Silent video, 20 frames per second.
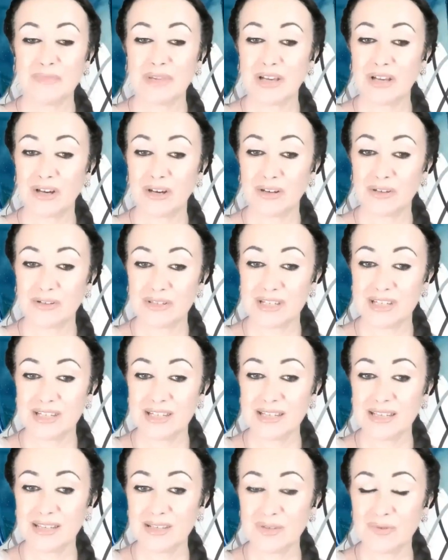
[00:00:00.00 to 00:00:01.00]
Because
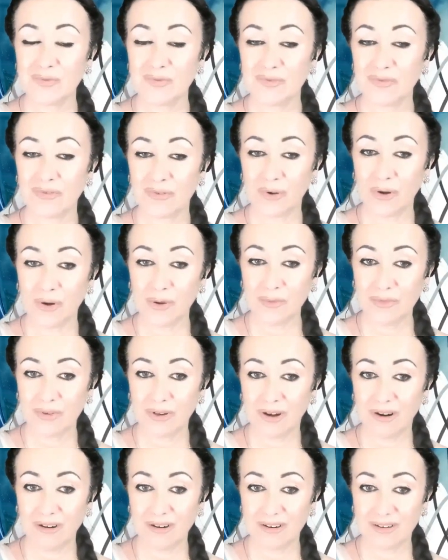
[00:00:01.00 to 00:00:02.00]
this is from the
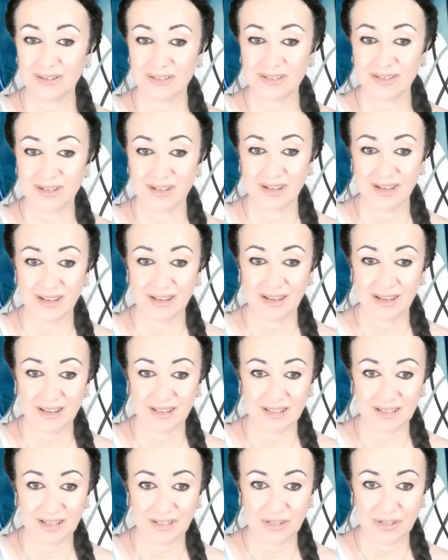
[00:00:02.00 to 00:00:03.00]
heart
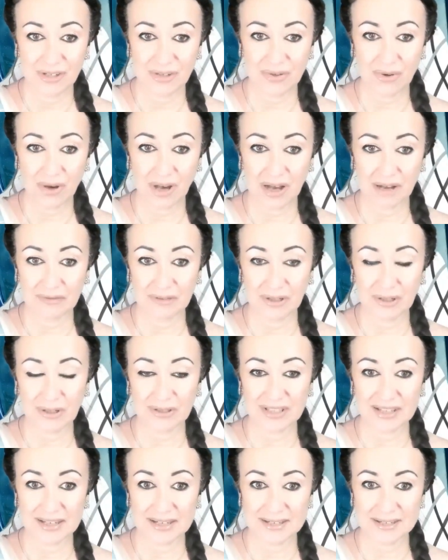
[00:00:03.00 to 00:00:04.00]
that you have the
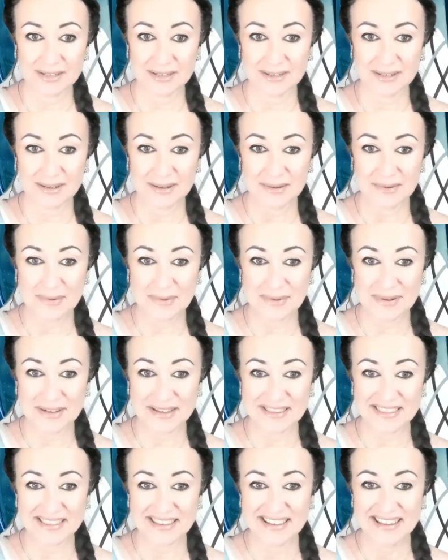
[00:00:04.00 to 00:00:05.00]
connection
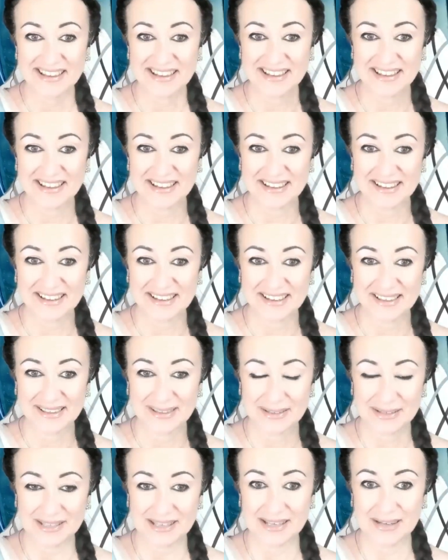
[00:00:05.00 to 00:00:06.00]
with
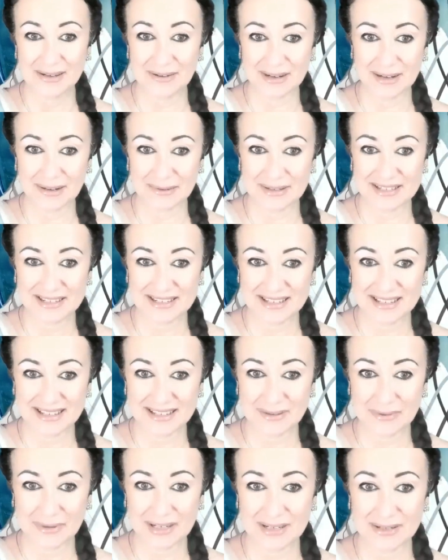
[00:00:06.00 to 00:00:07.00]
the
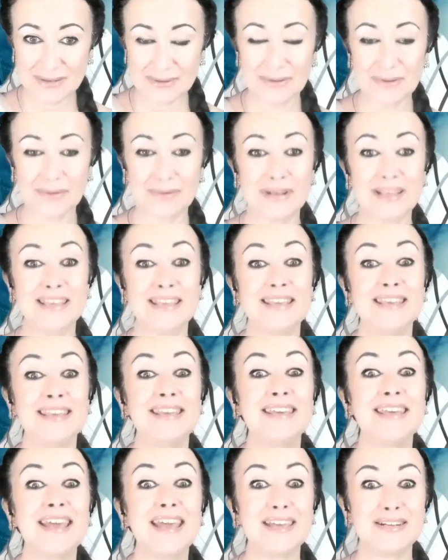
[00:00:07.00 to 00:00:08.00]
singularity, with the
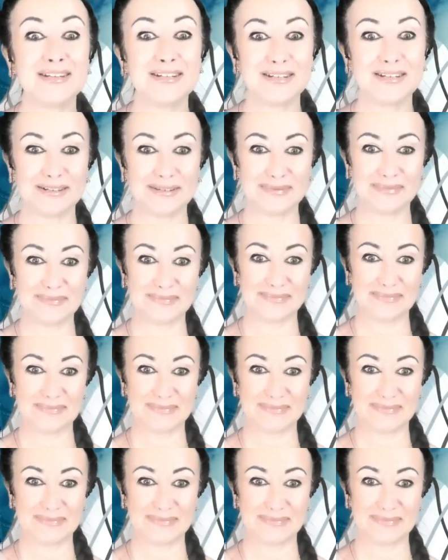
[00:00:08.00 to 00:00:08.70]
creation.